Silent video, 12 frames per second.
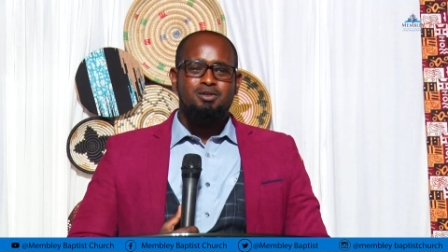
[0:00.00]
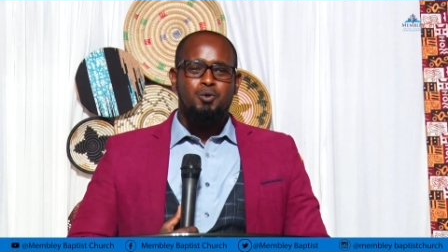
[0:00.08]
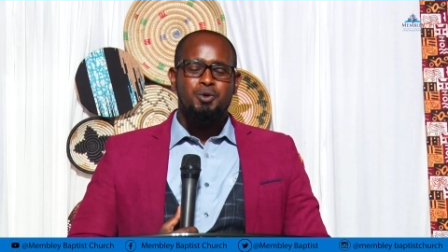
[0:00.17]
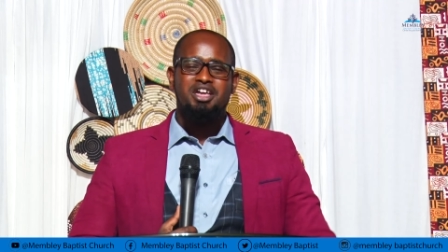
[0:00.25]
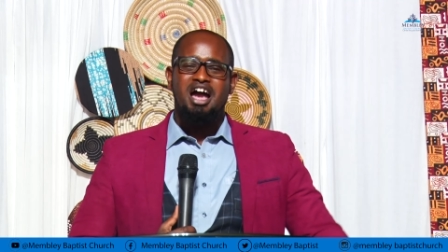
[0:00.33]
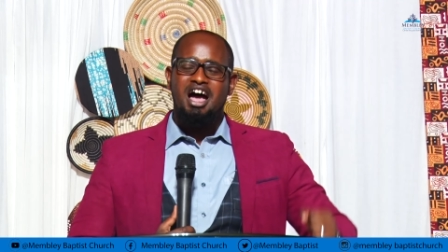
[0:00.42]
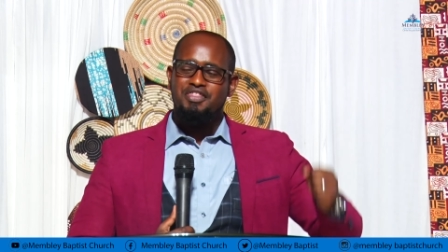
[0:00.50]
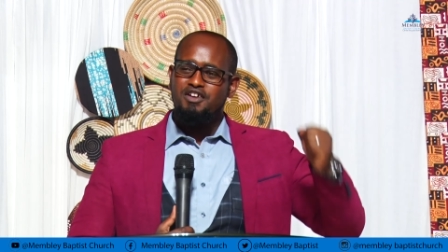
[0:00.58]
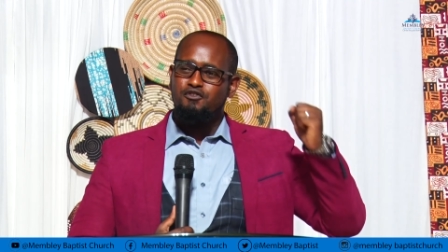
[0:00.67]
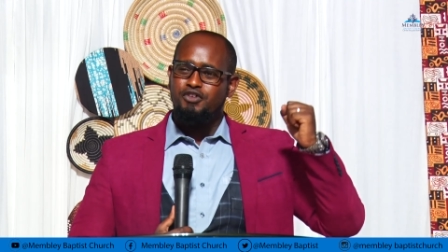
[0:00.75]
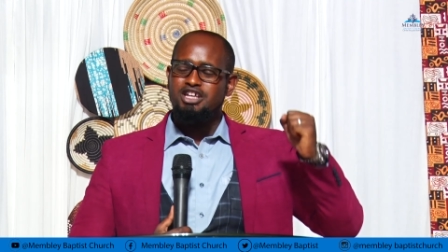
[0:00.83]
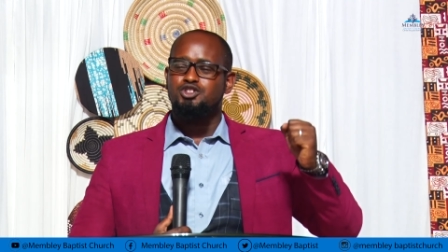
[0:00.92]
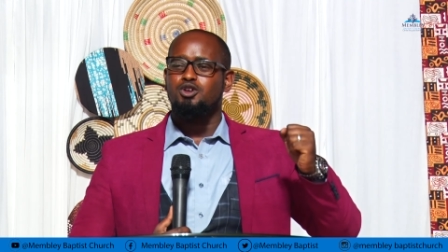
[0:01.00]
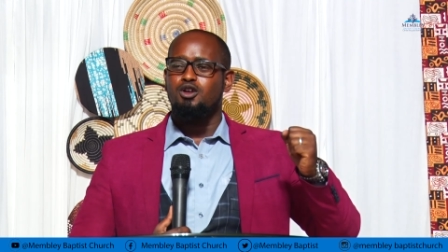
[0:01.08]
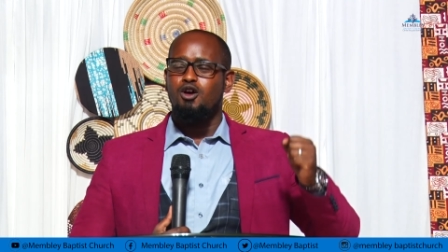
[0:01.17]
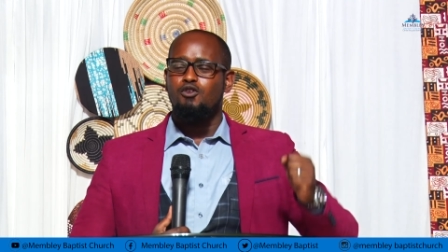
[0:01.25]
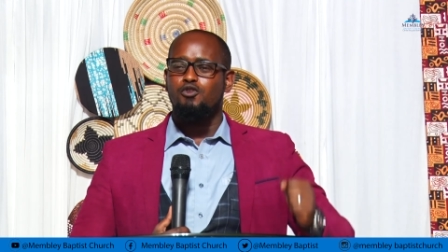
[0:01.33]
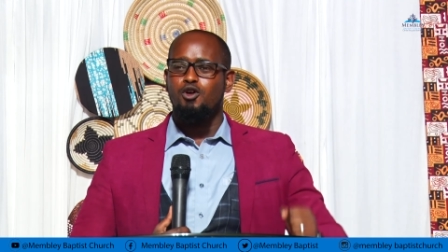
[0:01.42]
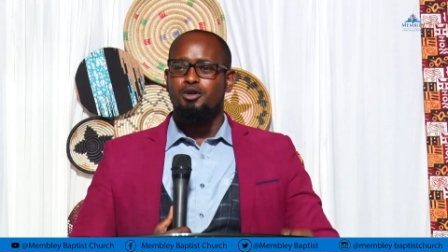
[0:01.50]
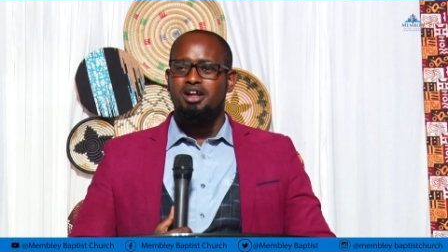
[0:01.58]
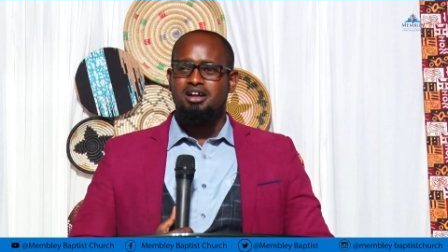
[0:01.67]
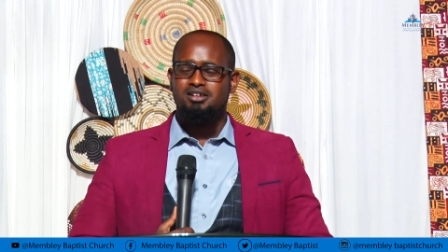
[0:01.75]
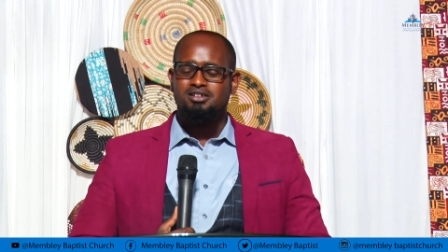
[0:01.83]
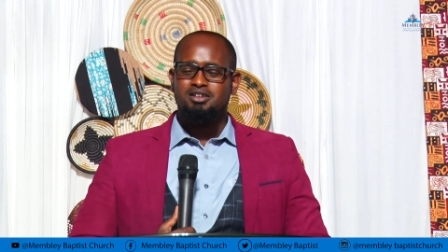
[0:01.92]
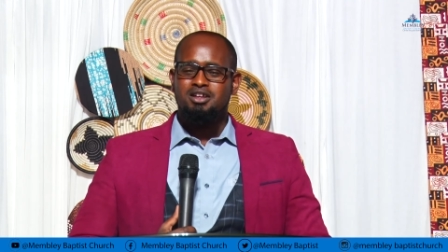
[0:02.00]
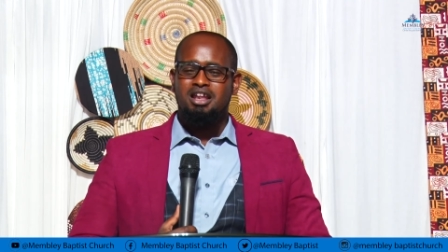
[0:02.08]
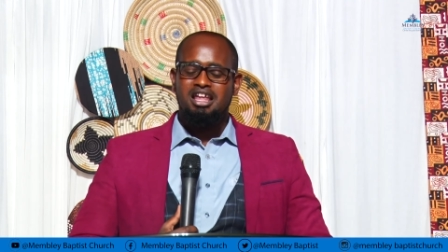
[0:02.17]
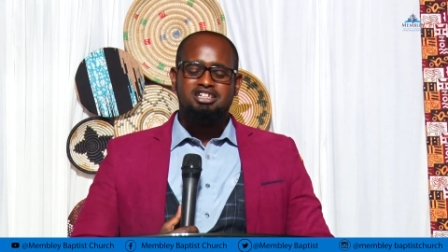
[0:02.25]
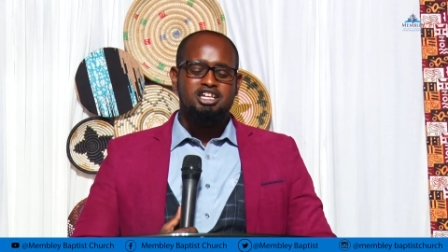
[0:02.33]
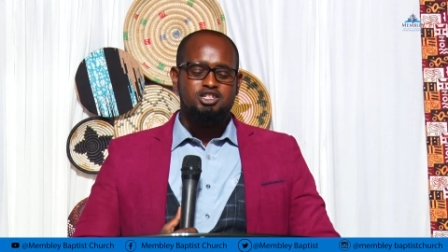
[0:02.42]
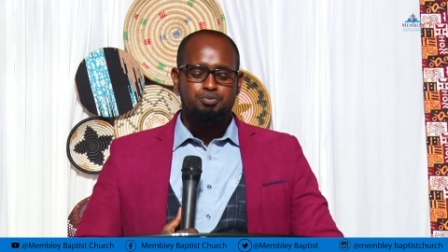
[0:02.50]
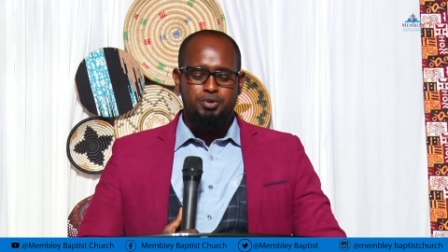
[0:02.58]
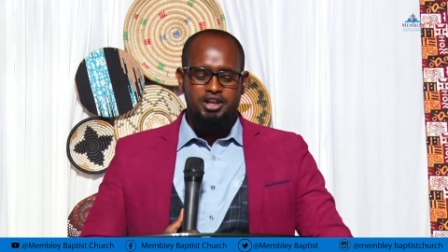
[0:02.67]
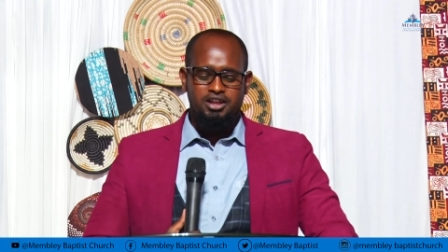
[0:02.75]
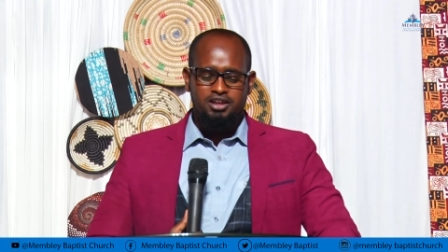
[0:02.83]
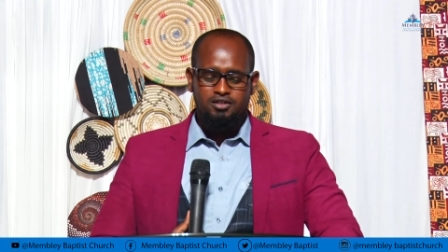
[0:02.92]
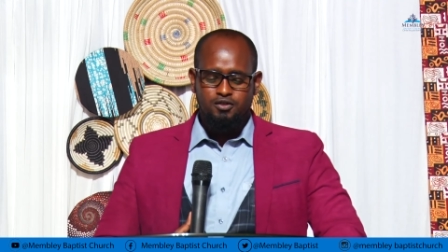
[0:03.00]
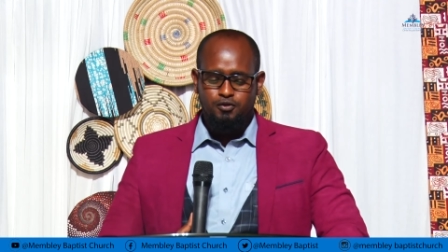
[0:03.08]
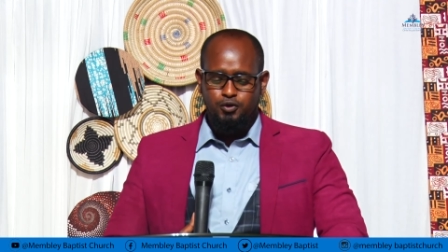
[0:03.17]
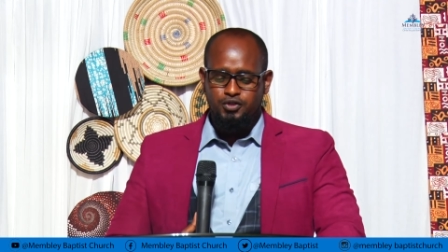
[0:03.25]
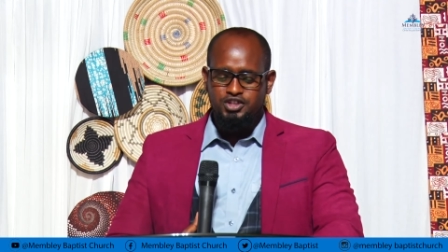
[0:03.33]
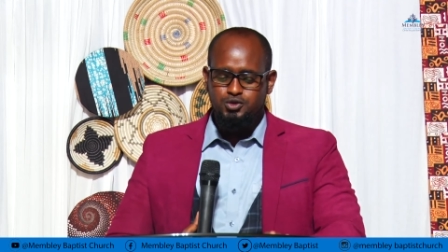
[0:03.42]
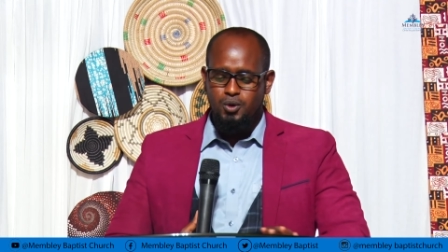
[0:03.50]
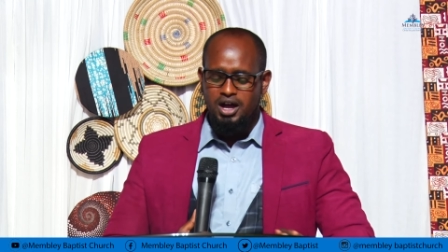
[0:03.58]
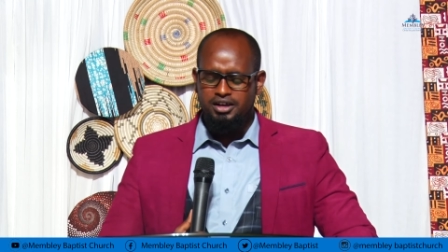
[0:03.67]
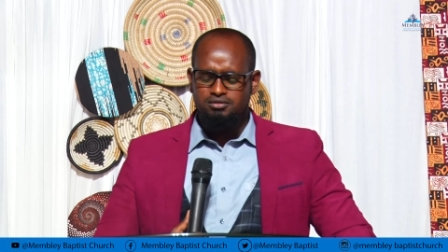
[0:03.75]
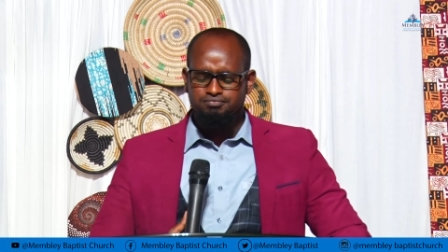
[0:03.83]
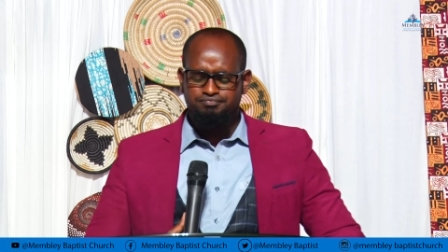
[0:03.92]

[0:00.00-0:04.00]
We are the vessel of honor. Let us pray for this word.